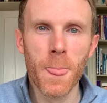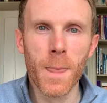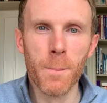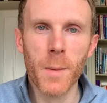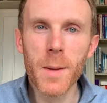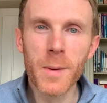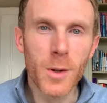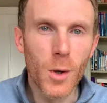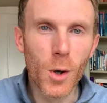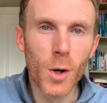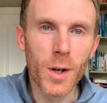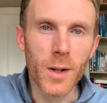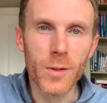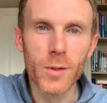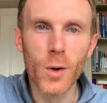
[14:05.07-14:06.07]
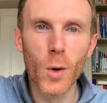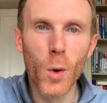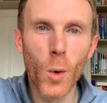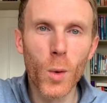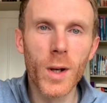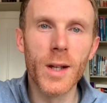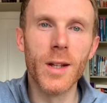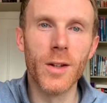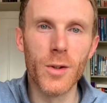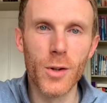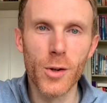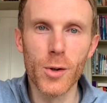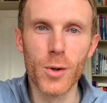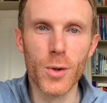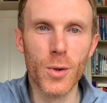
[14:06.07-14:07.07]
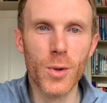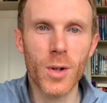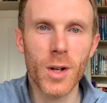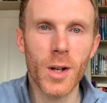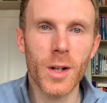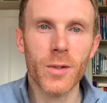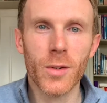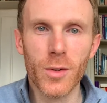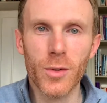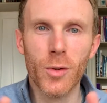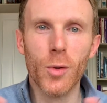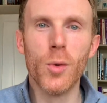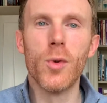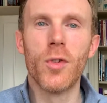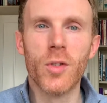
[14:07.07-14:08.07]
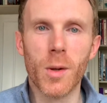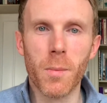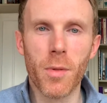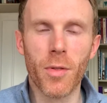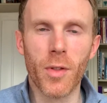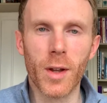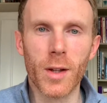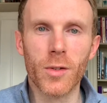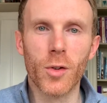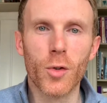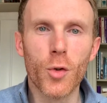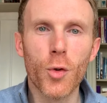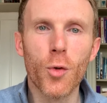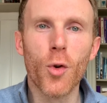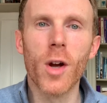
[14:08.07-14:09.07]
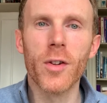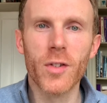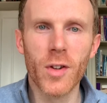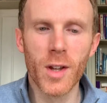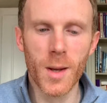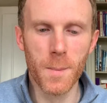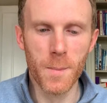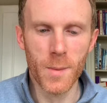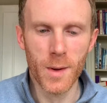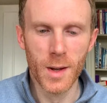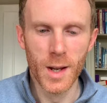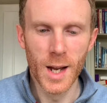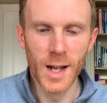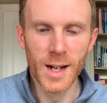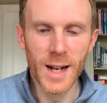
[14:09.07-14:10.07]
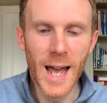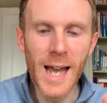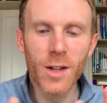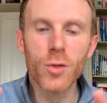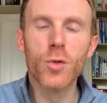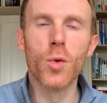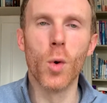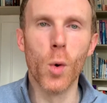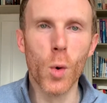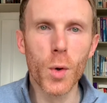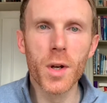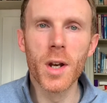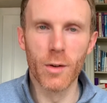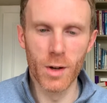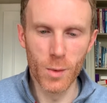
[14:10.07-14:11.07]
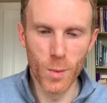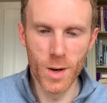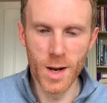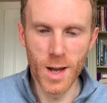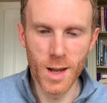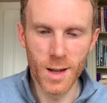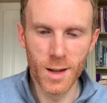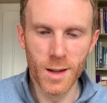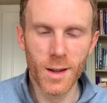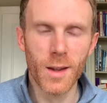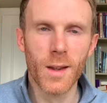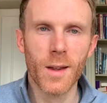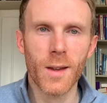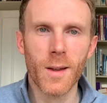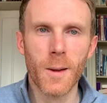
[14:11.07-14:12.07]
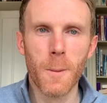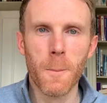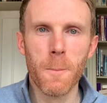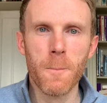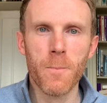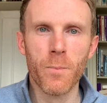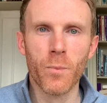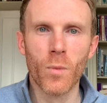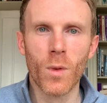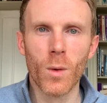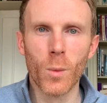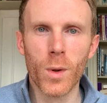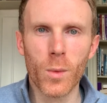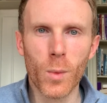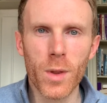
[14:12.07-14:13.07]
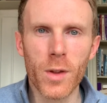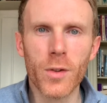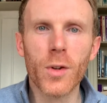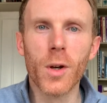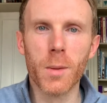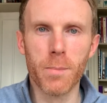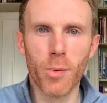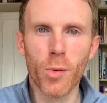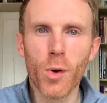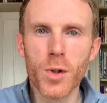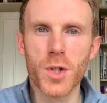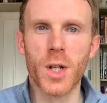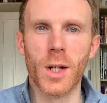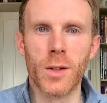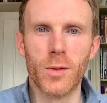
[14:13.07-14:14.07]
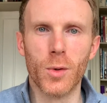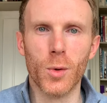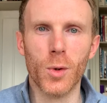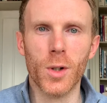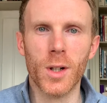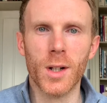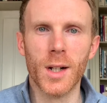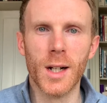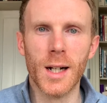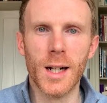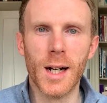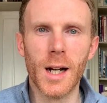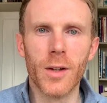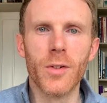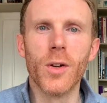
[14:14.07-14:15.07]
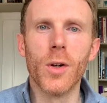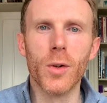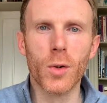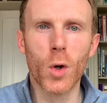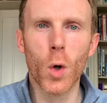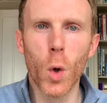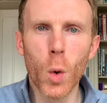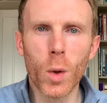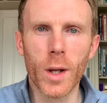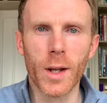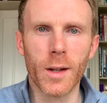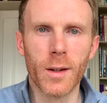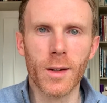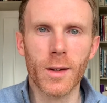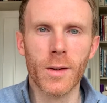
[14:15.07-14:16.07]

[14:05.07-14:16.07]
Maybe God is calling you to do something, to trust him in an extraordinary way. With a certain project or a certain calling?